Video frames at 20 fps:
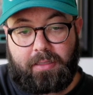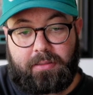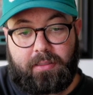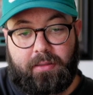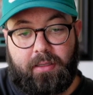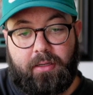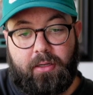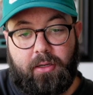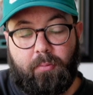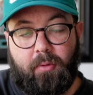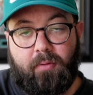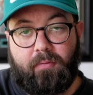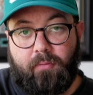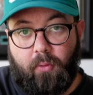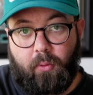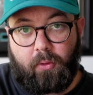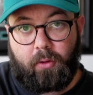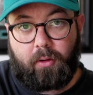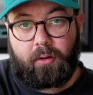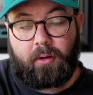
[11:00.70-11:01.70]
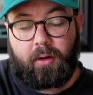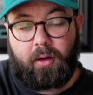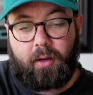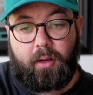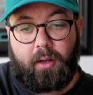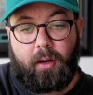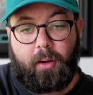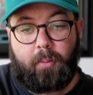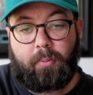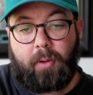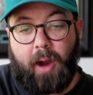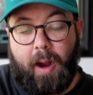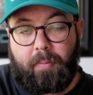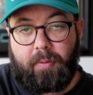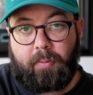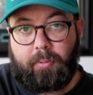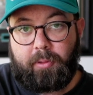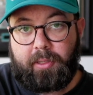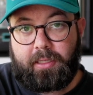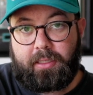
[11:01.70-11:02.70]
the year before
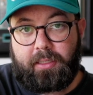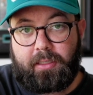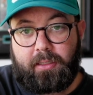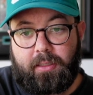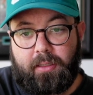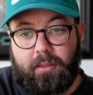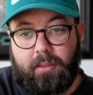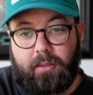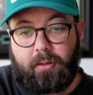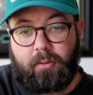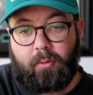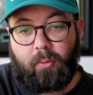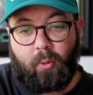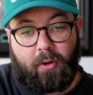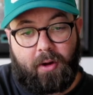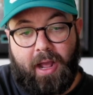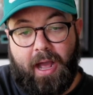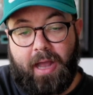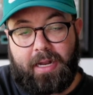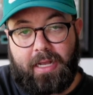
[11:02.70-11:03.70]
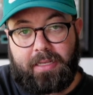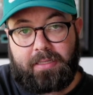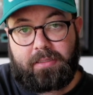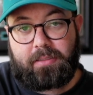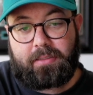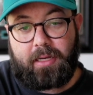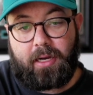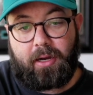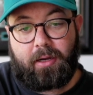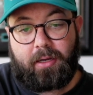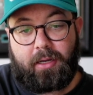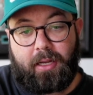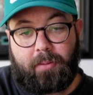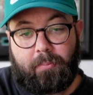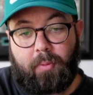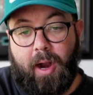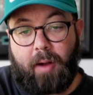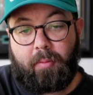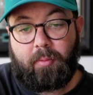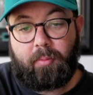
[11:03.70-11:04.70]
probably were not necessary, and
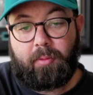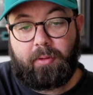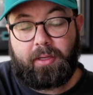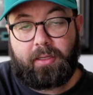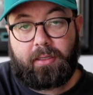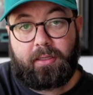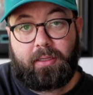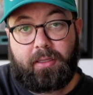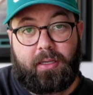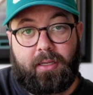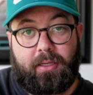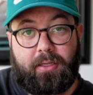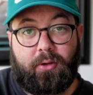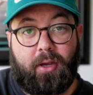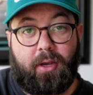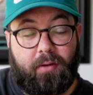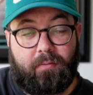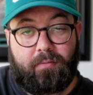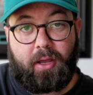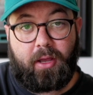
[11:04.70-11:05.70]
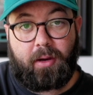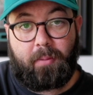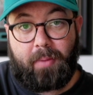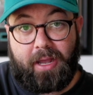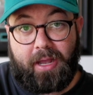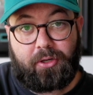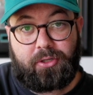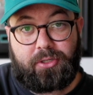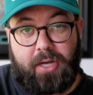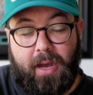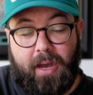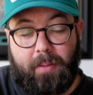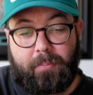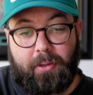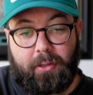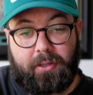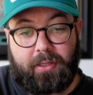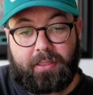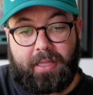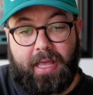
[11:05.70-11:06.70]
probably you could have done a better job
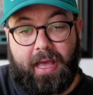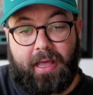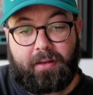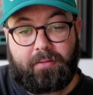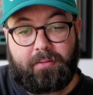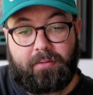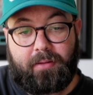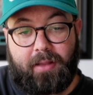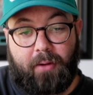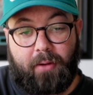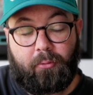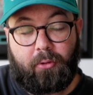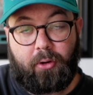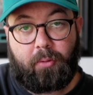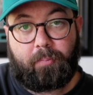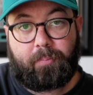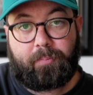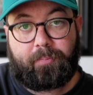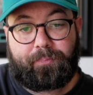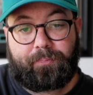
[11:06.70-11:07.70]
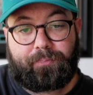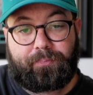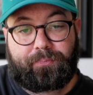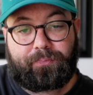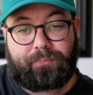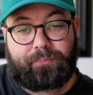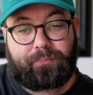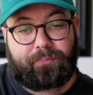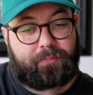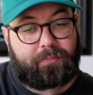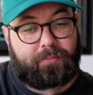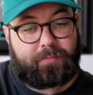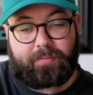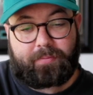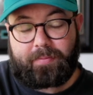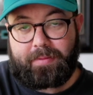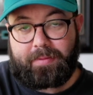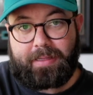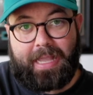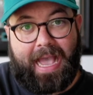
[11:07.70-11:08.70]
building that room.
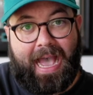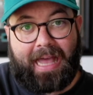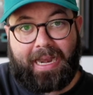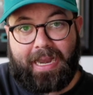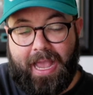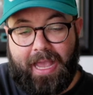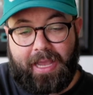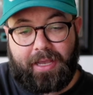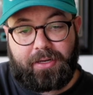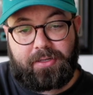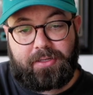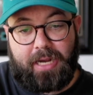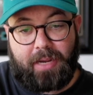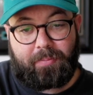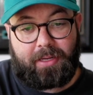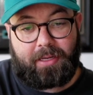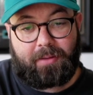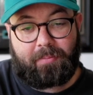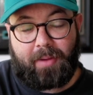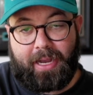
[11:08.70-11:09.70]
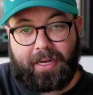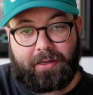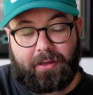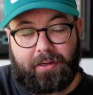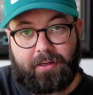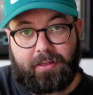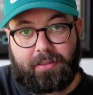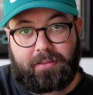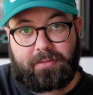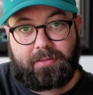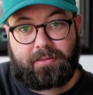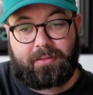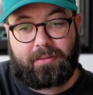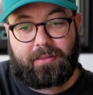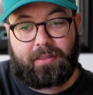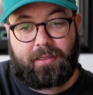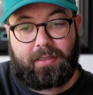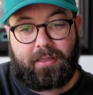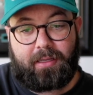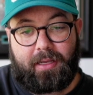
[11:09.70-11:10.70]
At edge, I mean, my goodness.
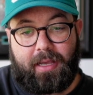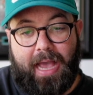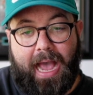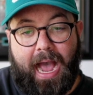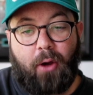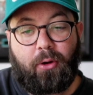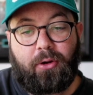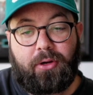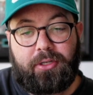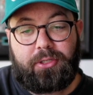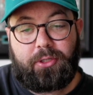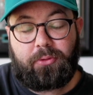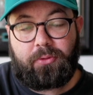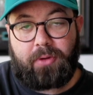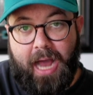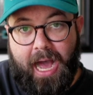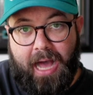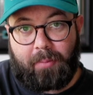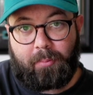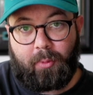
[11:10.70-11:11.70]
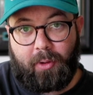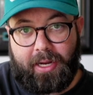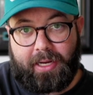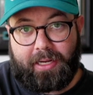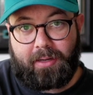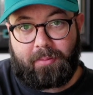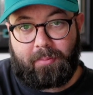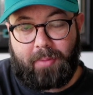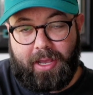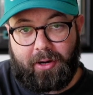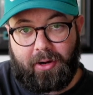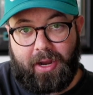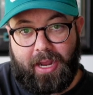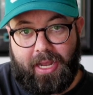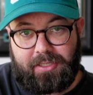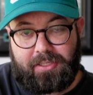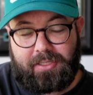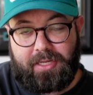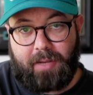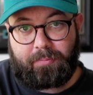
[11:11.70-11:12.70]
How could you not bring in better
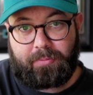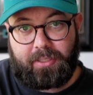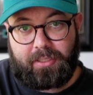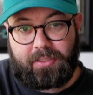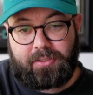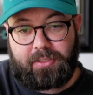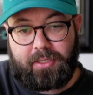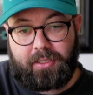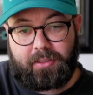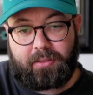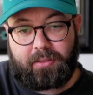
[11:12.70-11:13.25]
edge depth this year?